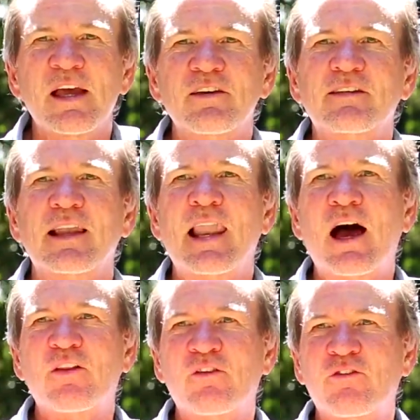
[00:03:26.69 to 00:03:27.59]
Just
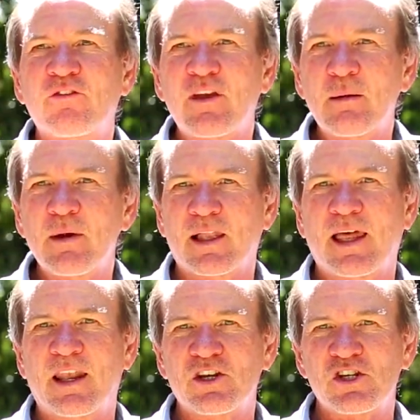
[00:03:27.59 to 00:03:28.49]
allow the female
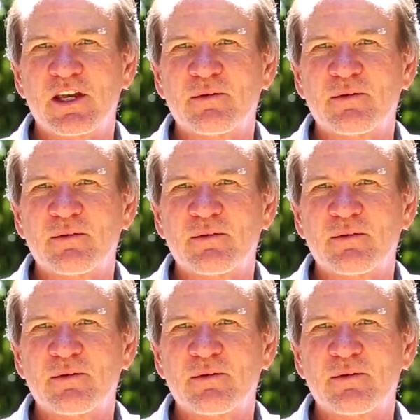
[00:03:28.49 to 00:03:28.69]
energy,